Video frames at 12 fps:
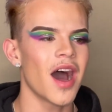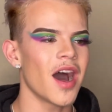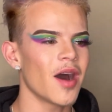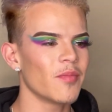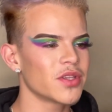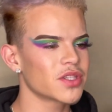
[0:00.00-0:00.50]

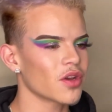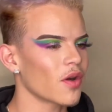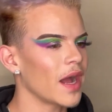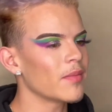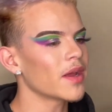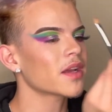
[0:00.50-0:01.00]
So I'm
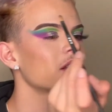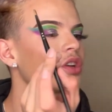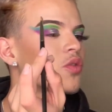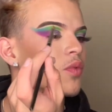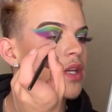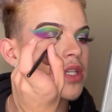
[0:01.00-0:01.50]
not gonna
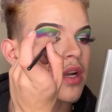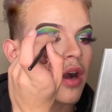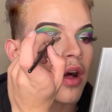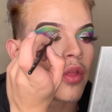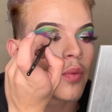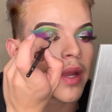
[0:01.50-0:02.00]
reach it all
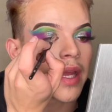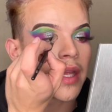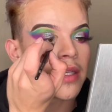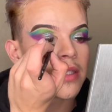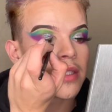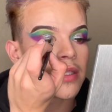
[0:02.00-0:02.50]
the way
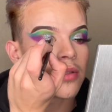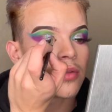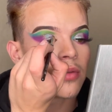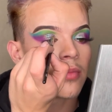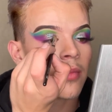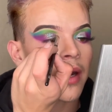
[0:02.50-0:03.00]
into
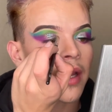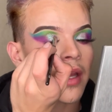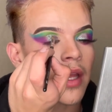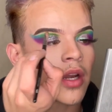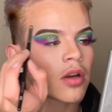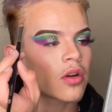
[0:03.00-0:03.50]
my
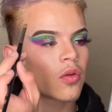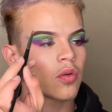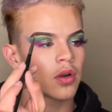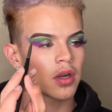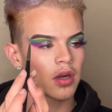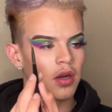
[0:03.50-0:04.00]
inner
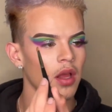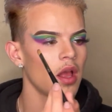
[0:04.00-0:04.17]
corner.